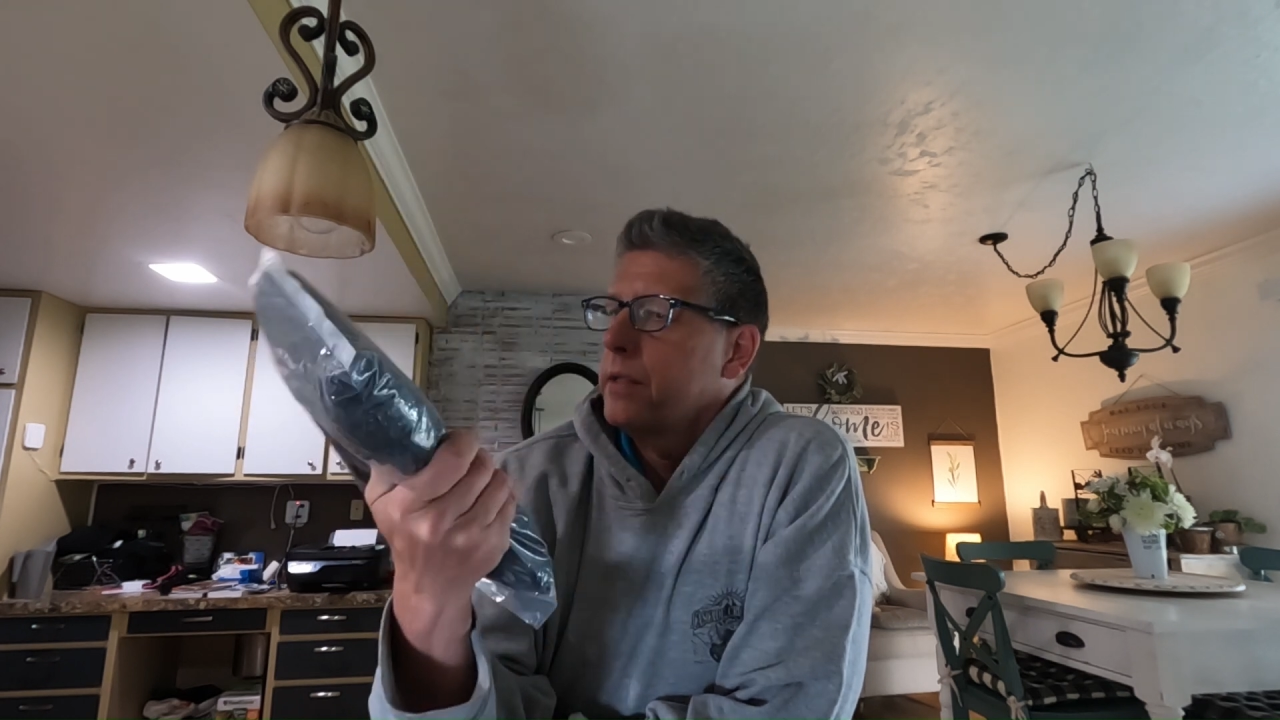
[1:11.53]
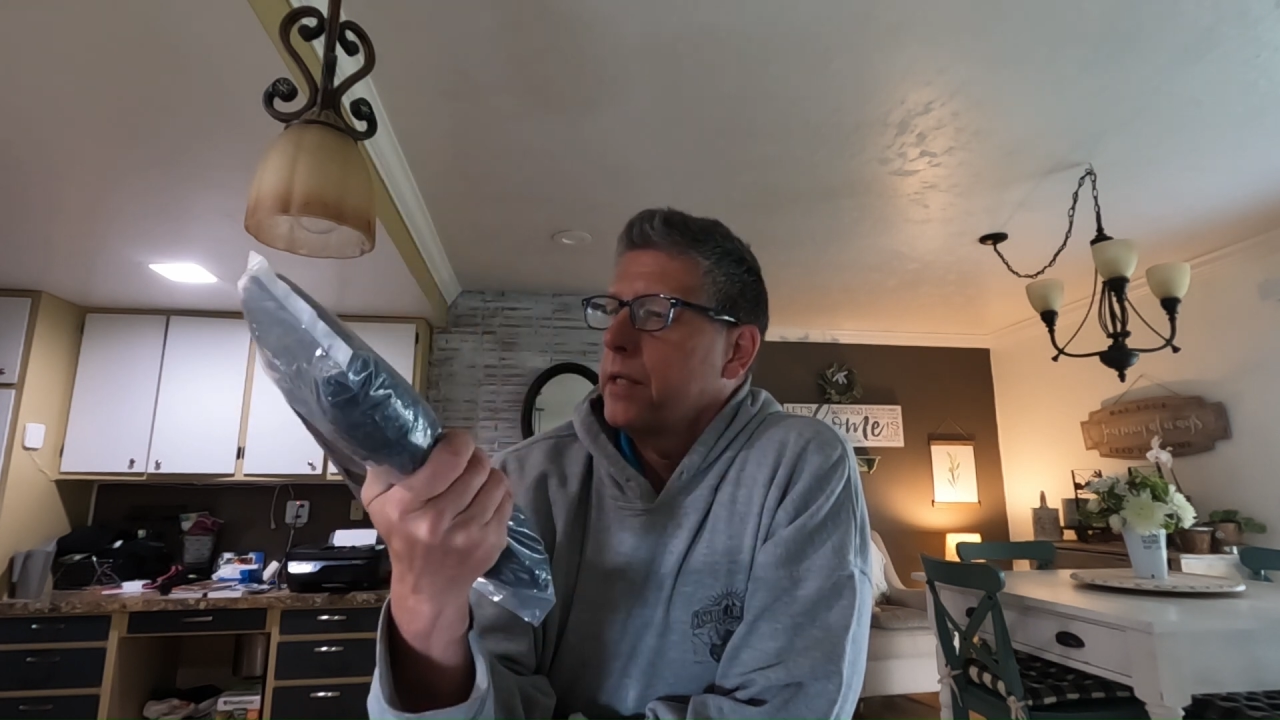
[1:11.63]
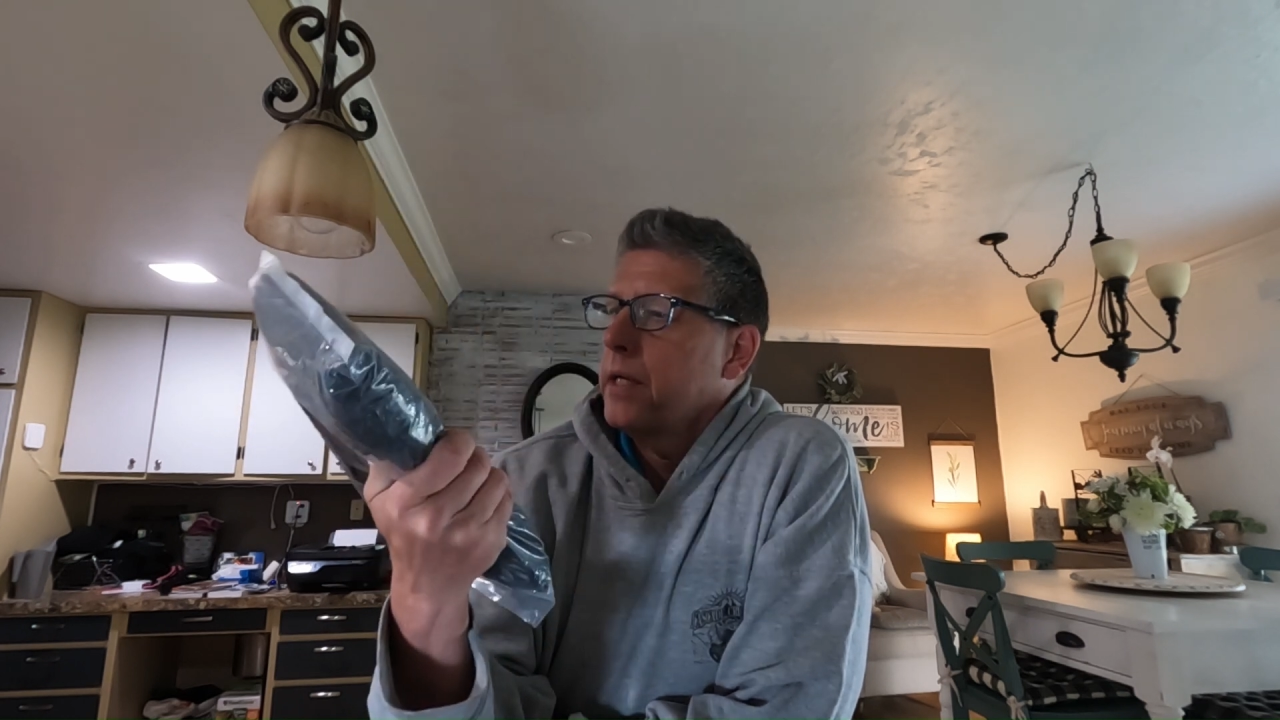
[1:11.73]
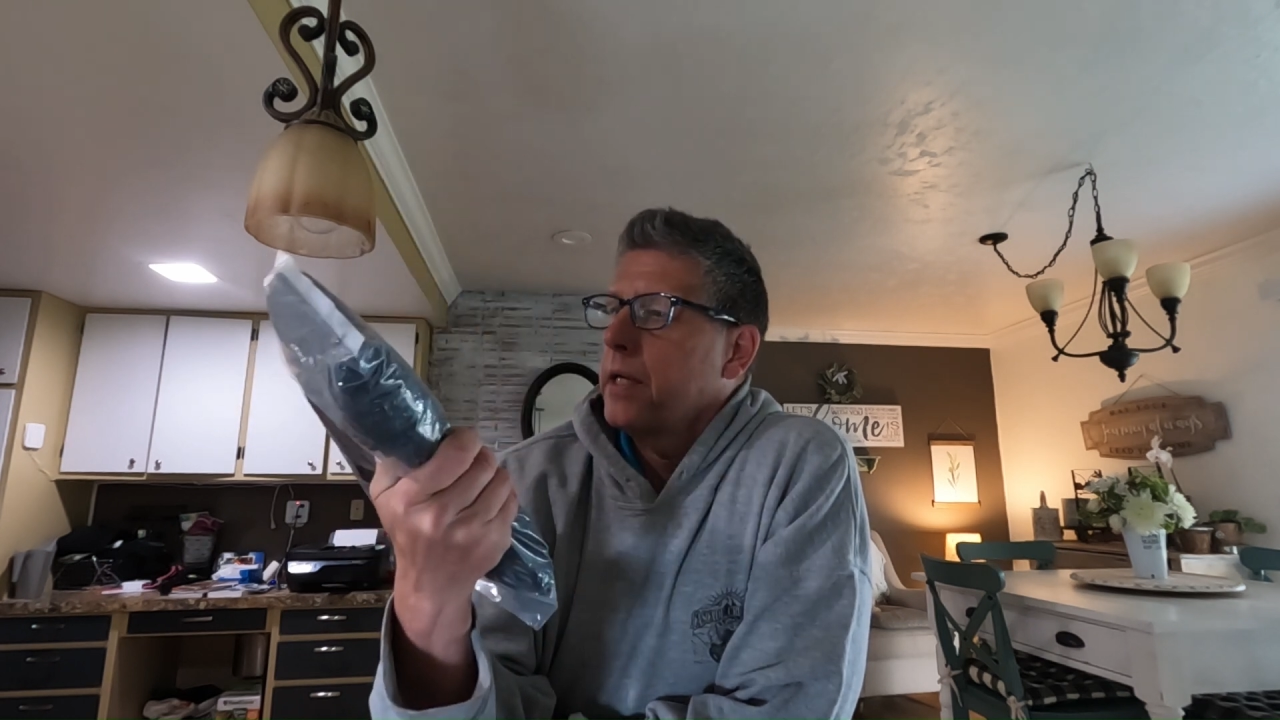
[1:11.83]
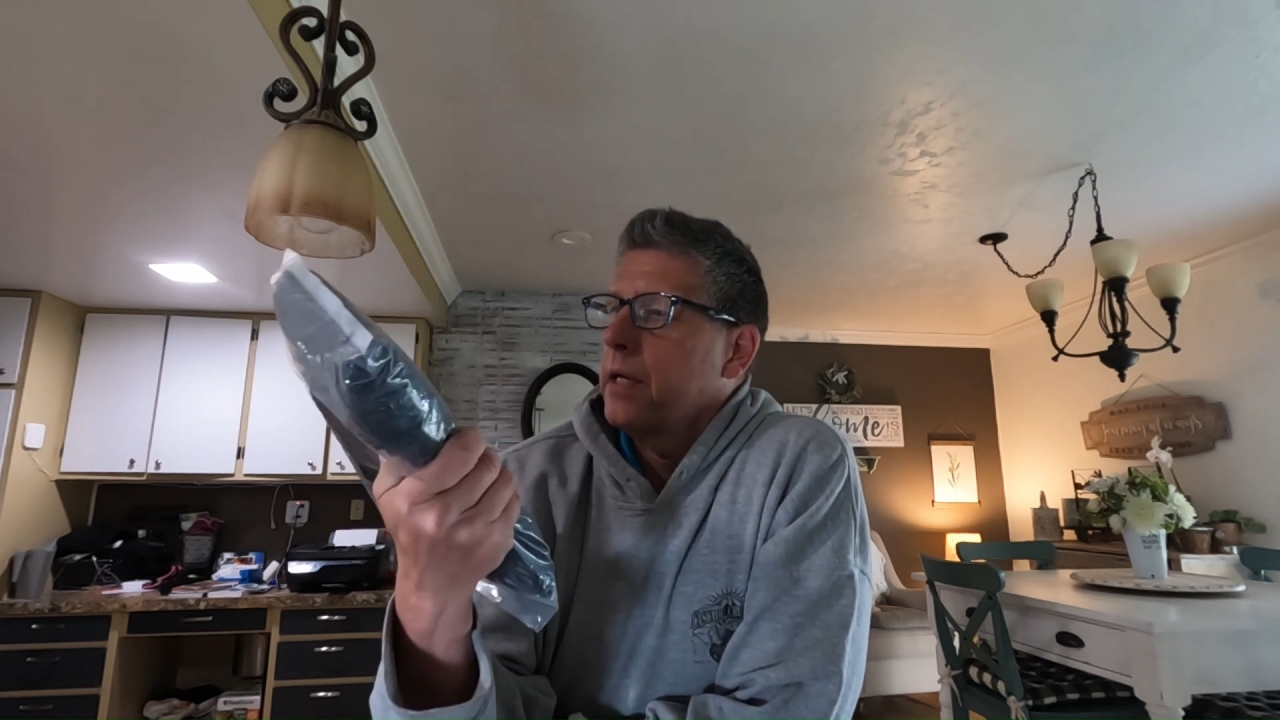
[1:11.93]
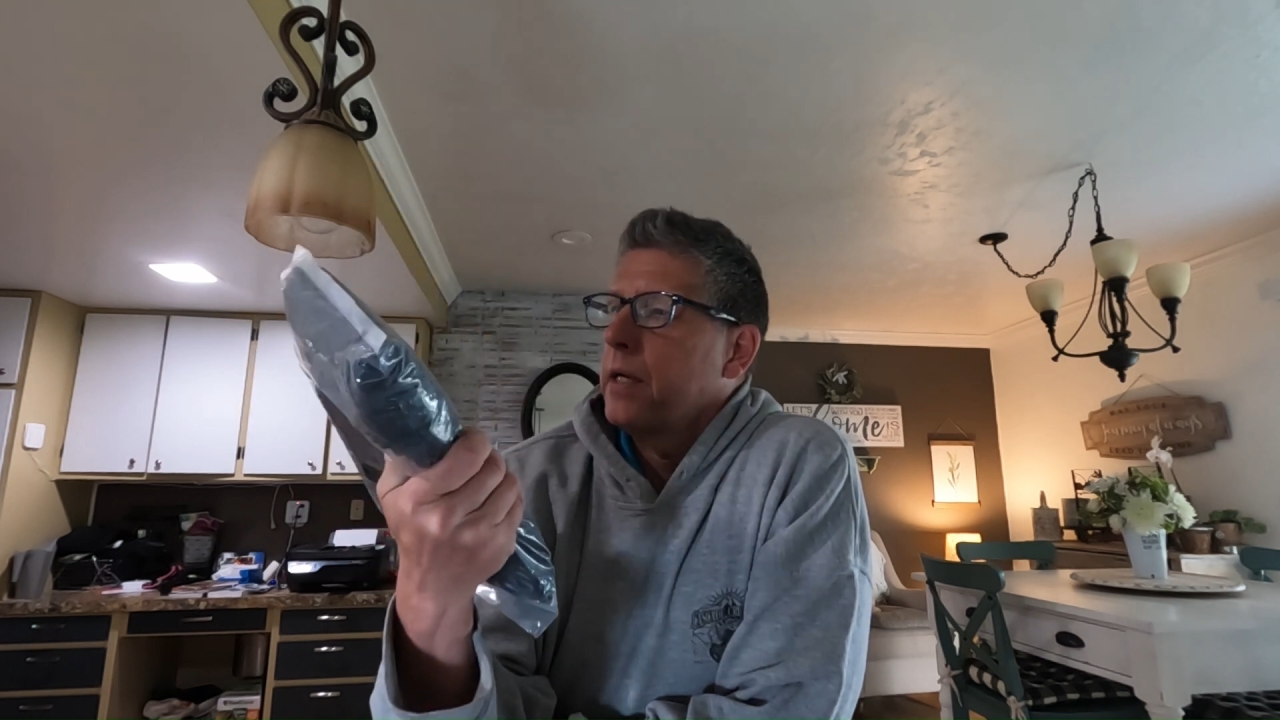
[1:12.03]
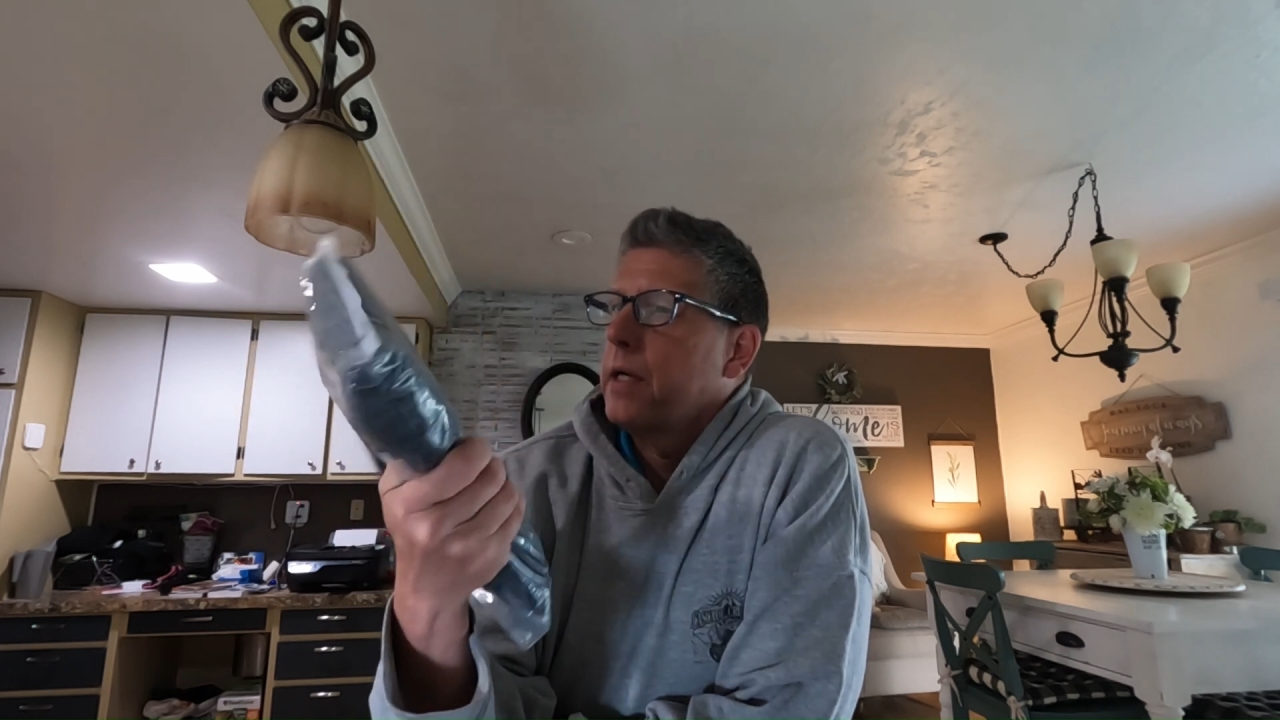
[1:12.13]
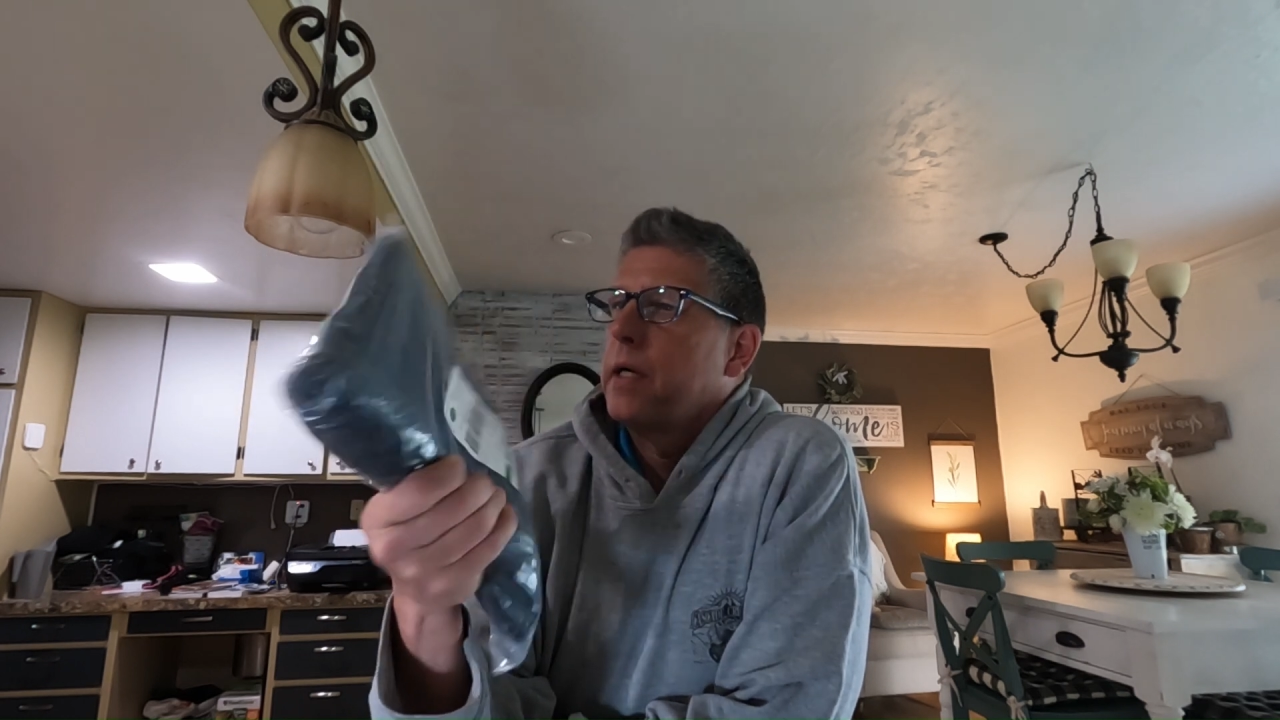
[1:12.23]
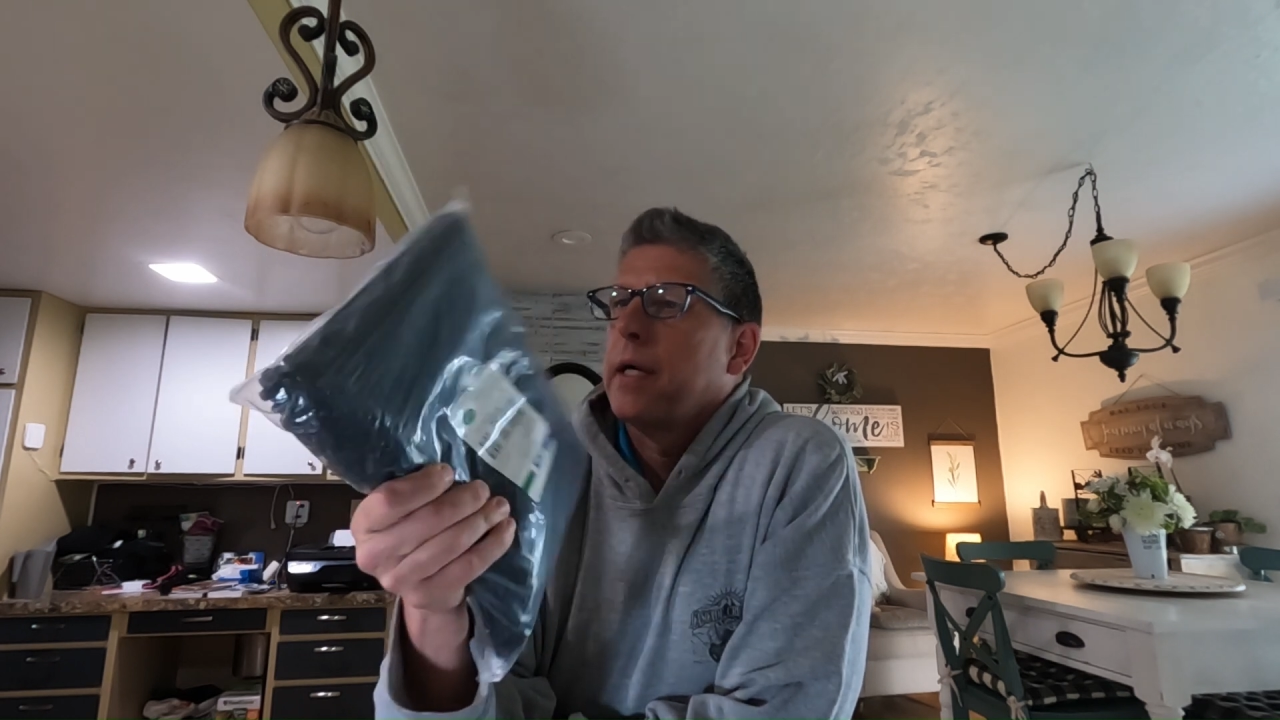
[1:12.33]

that I got on